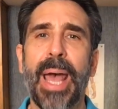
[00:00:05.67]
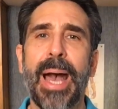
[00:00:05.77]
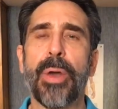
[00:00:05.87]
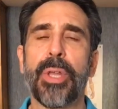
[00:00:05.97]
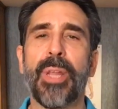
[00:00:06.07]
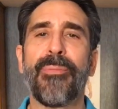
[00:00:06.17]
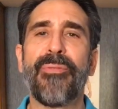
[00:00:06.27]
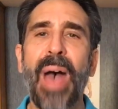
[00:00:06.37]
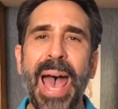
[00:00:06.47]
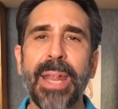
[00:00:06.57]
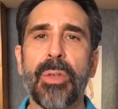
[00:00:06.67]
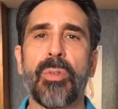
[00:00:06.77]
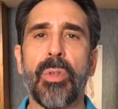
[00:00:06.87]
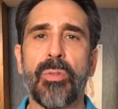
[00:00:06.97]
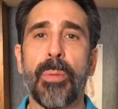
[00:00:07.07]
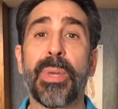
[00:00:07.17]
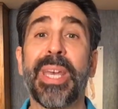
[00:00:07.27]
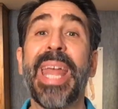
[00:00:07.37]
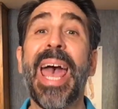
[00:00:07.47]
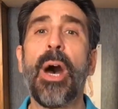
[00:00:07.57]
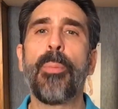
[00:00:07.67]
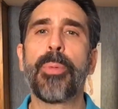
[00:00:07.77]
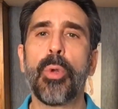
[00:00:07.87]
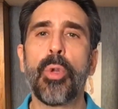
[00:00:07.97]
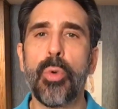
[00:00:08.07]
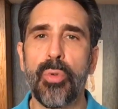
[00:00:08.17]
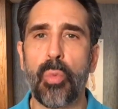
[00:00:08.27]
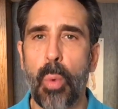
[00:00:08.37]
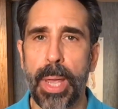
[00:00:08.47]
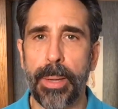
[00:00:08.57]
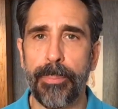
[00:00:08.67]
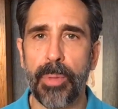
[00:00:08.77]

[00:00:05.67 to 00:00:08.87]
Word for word: how the lymphatic system can help you lose weight.